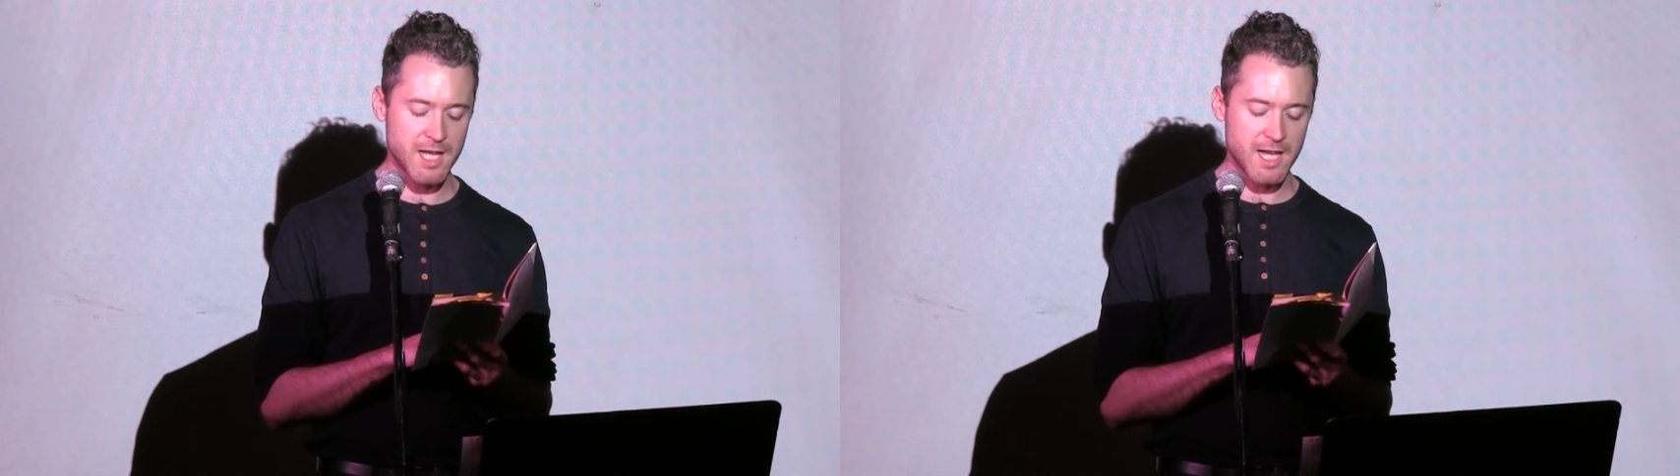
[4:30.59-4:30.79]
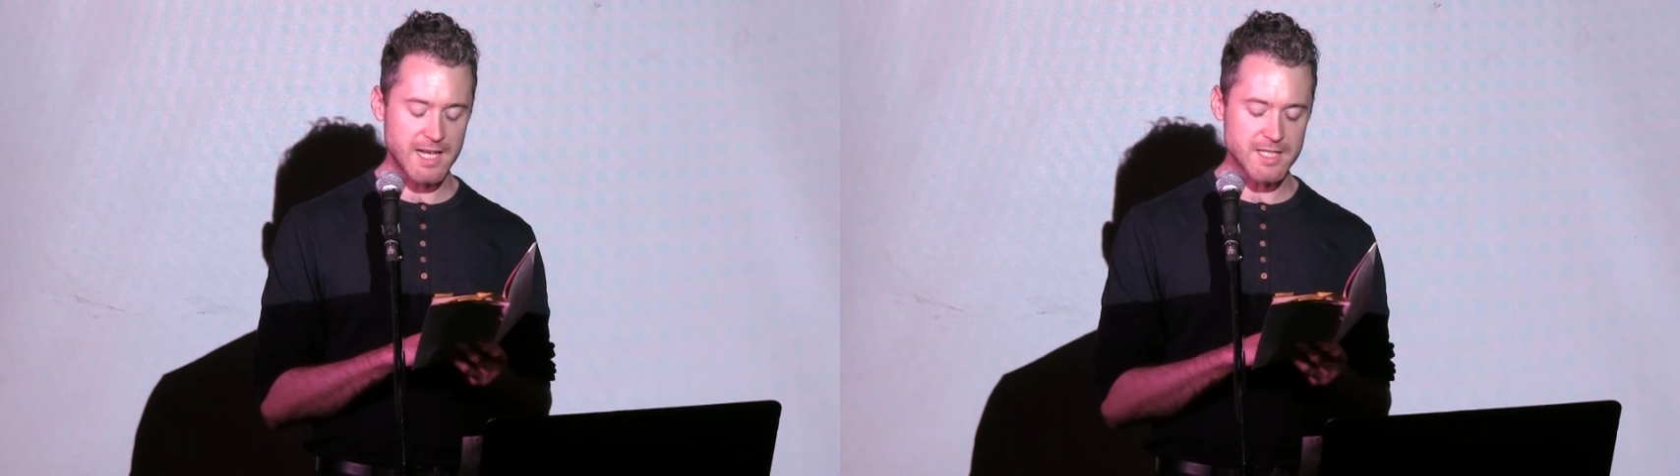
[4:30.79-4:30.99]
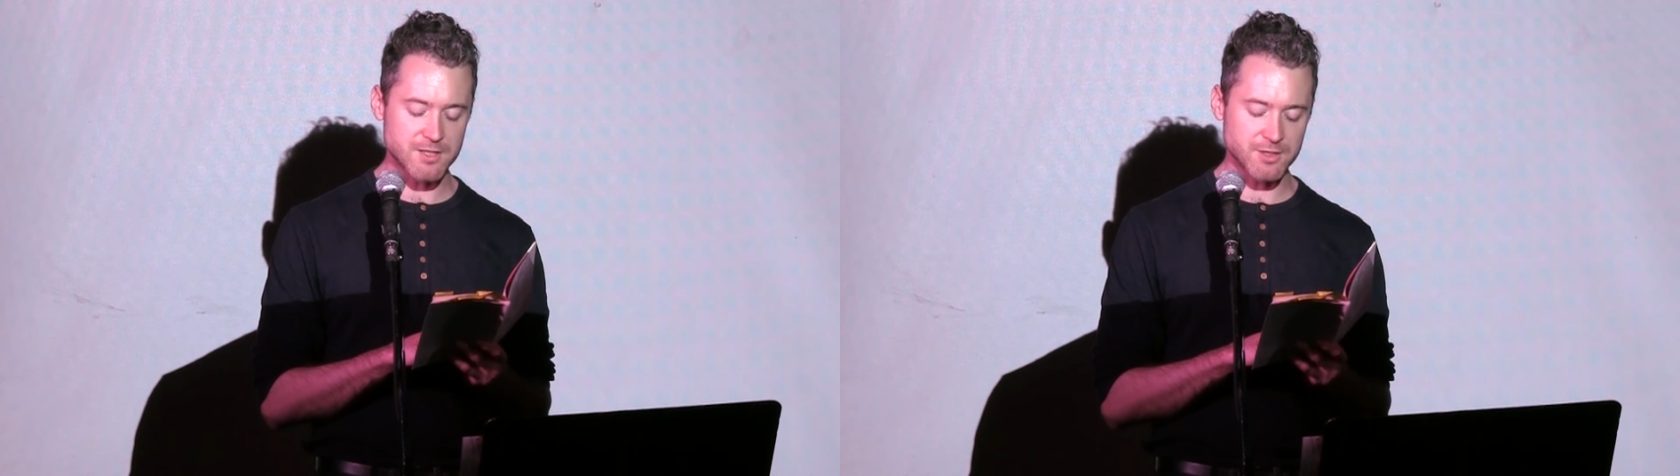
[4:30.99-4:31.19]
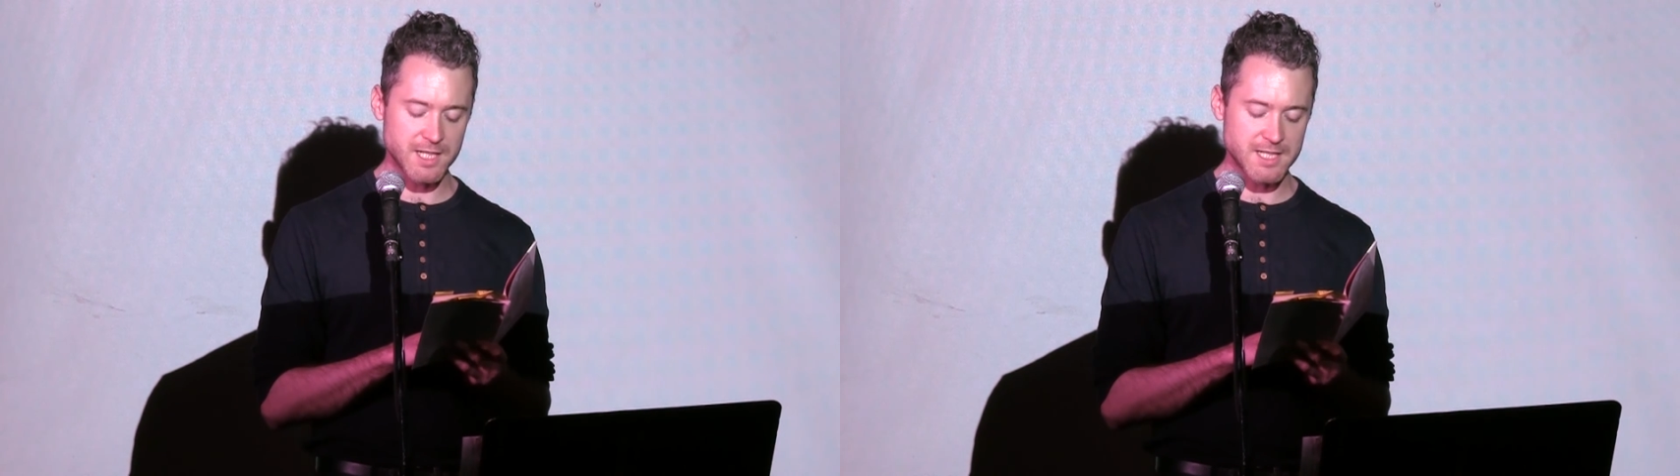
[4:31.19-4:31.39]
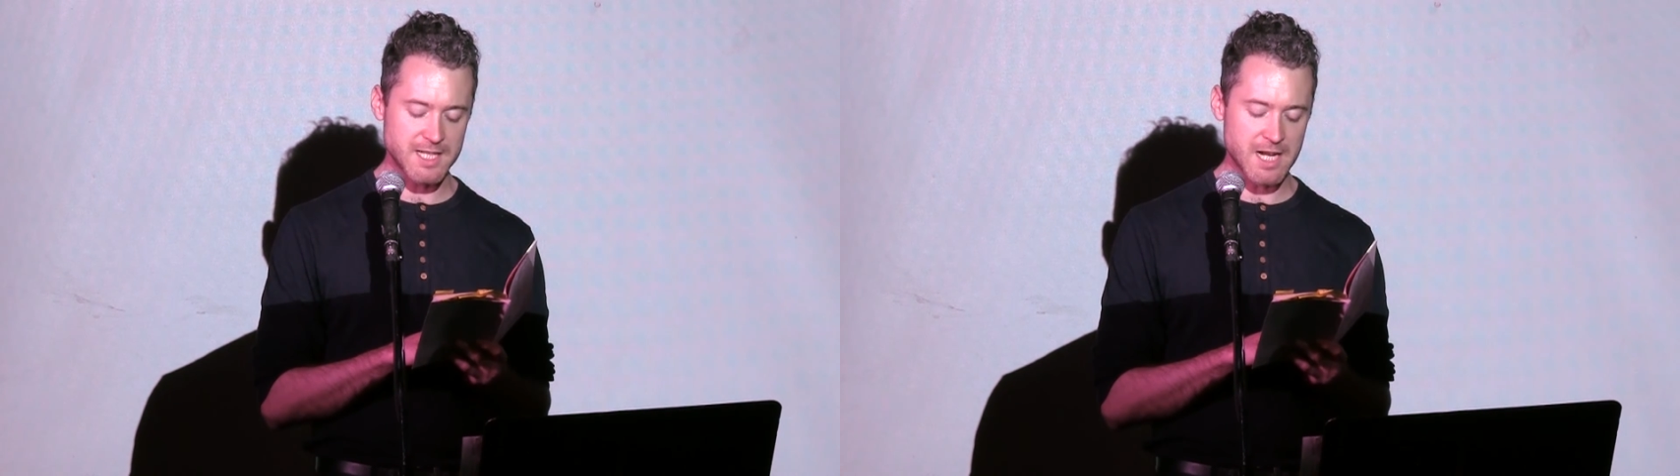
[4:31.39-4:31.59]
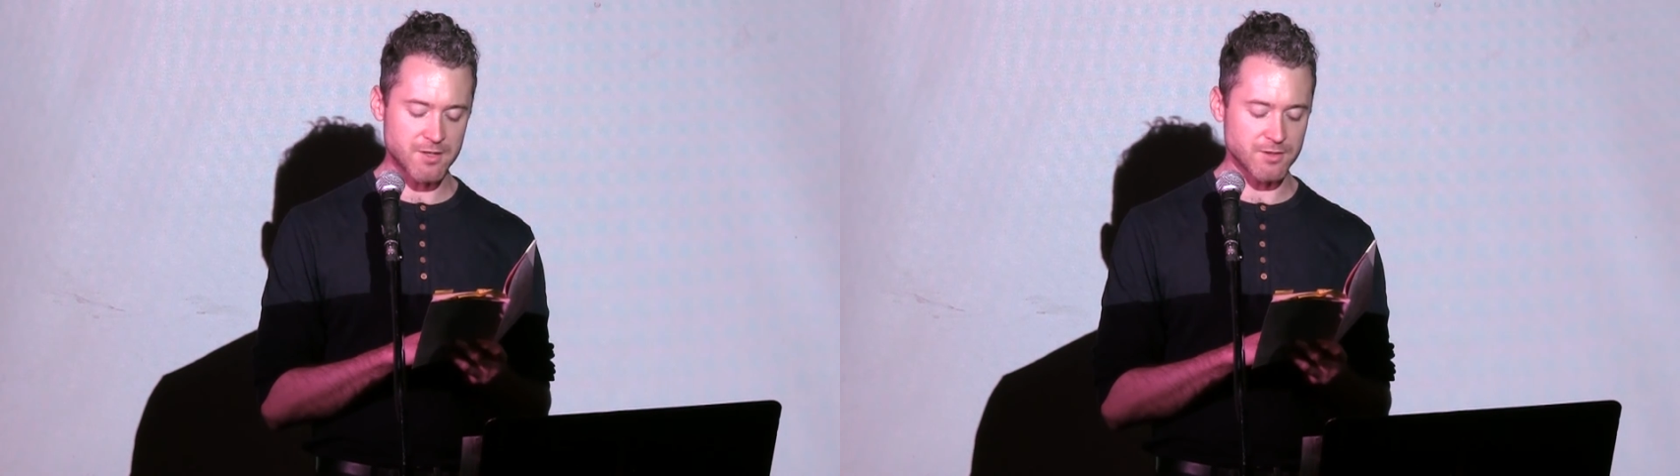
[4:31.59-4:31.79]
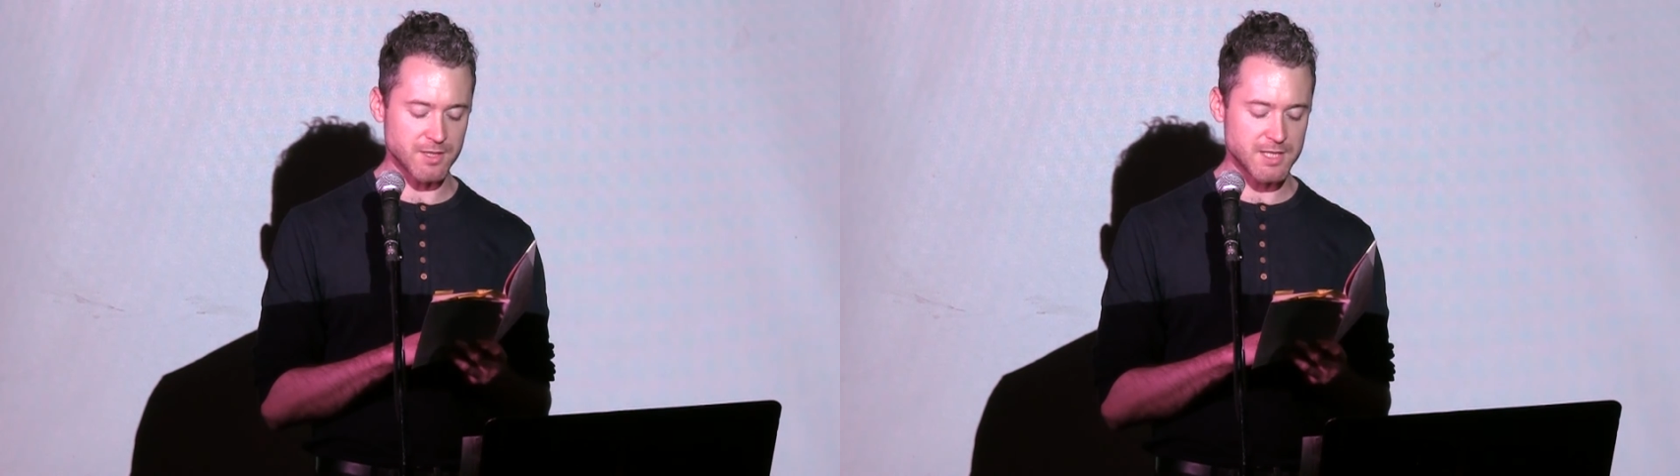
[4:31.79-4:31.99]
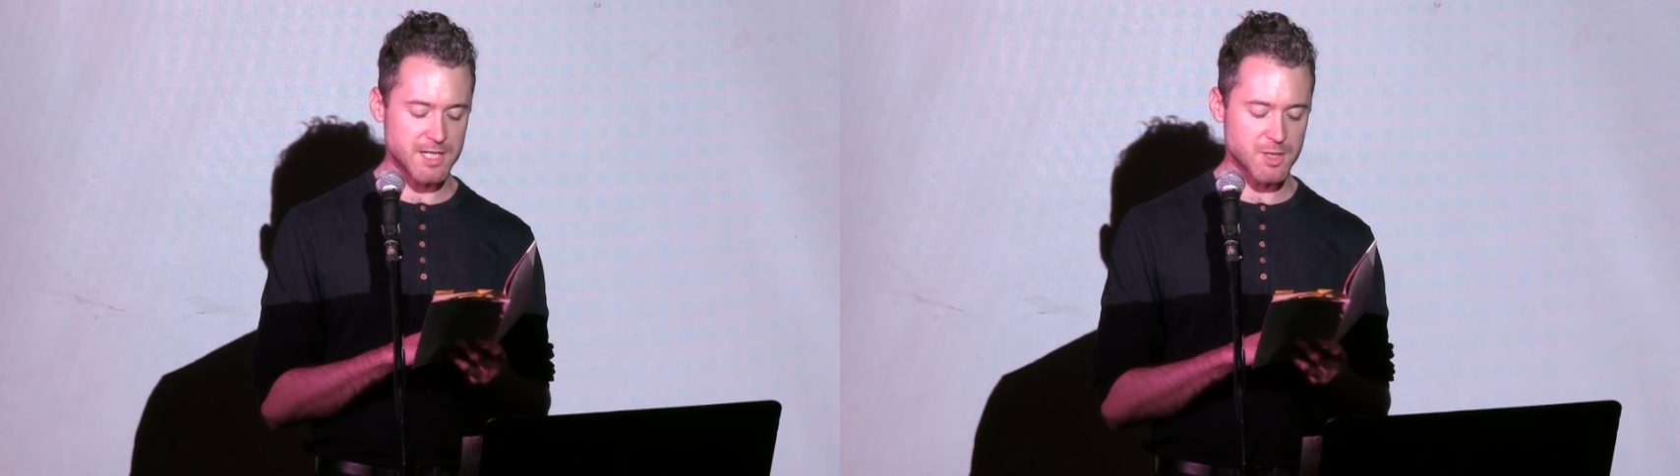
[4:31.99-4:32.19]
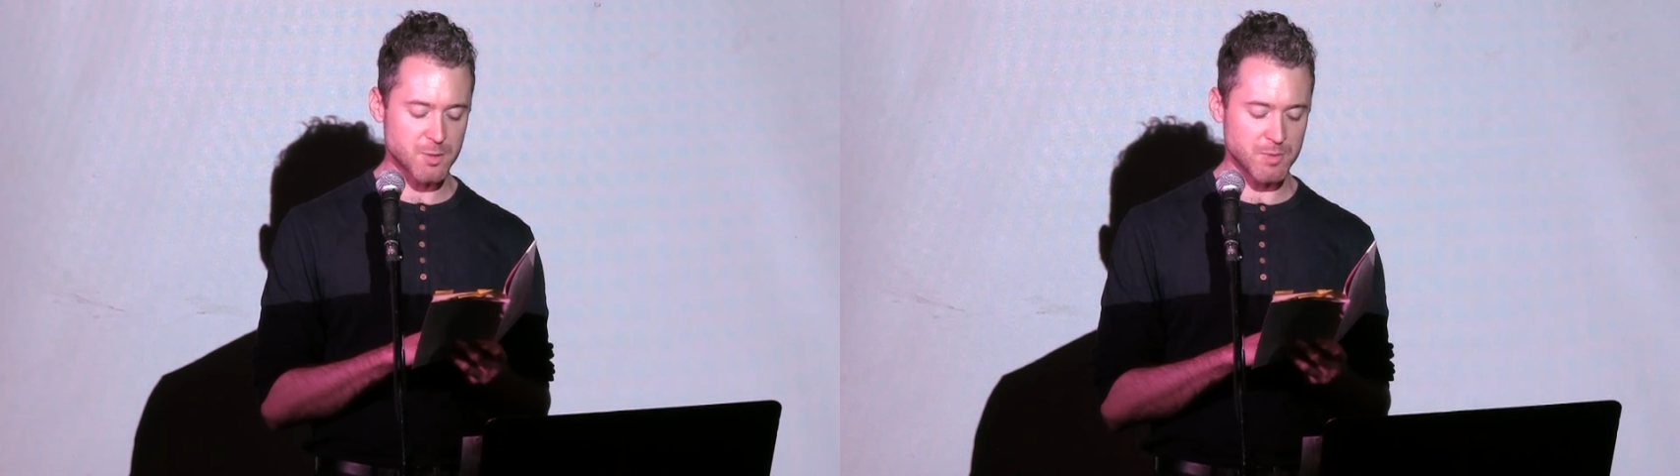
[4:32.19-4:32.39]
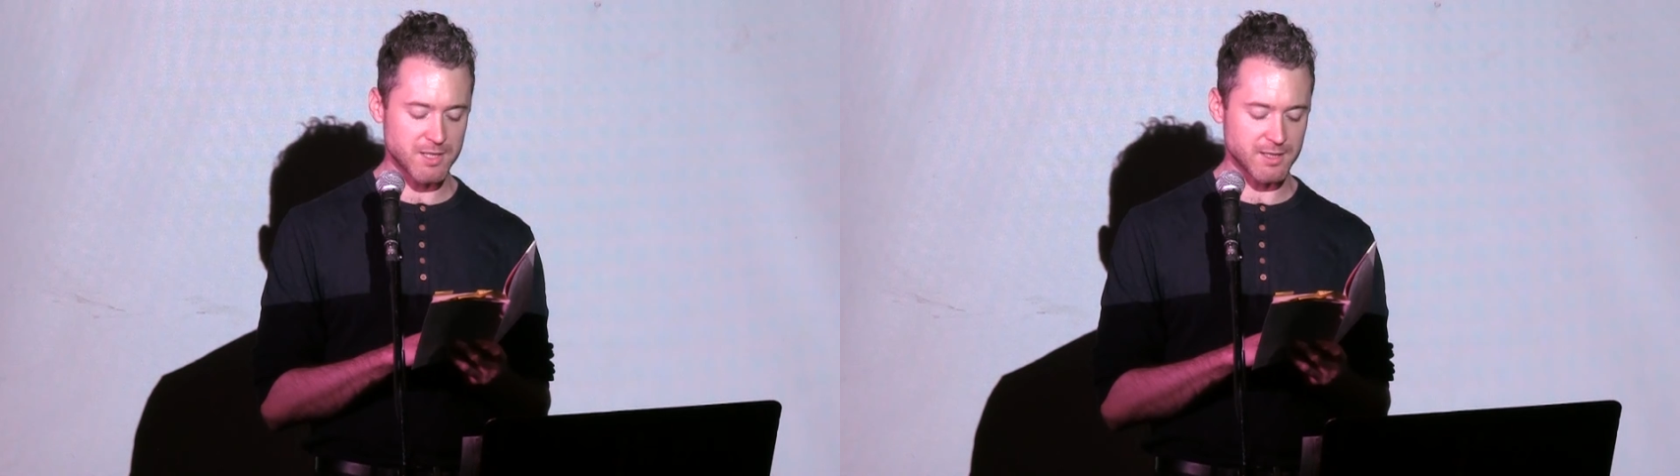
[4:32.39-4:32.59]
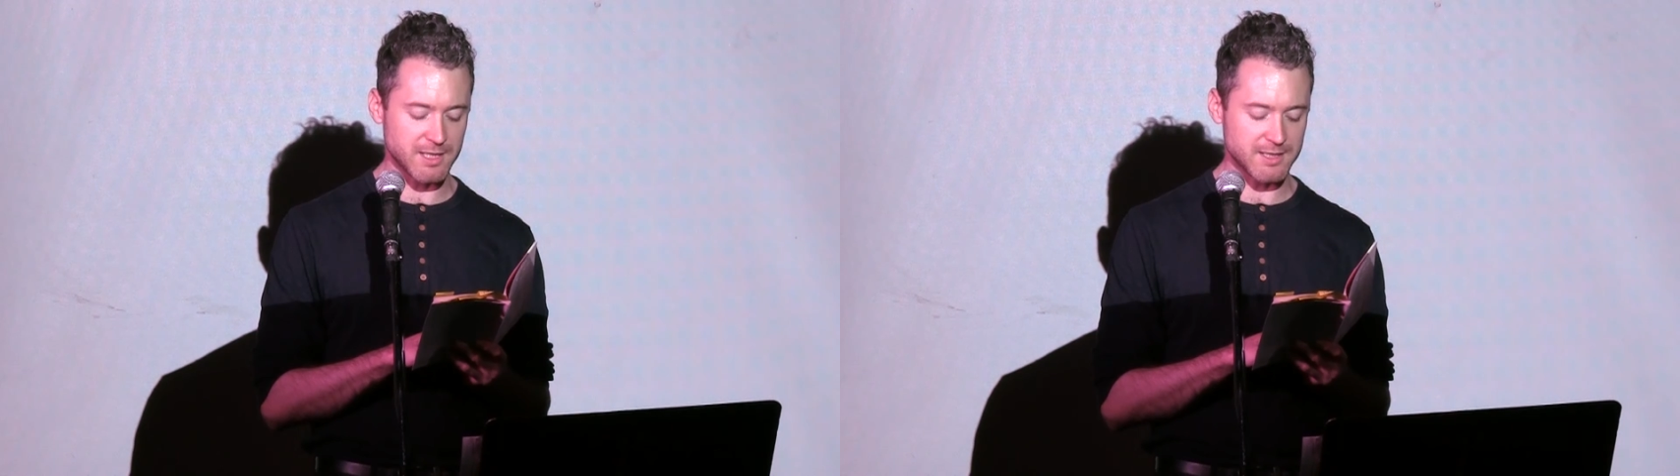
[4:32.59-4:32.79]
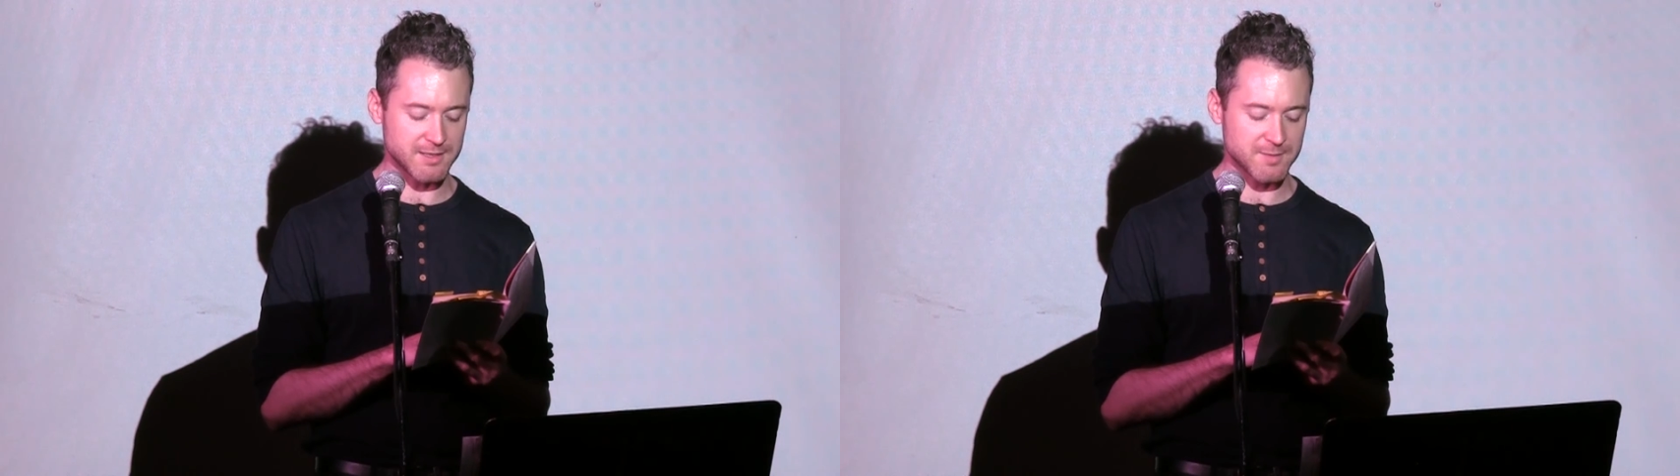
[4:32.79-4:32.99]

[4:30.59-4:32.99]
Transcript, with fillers: and he's looking down determinedly.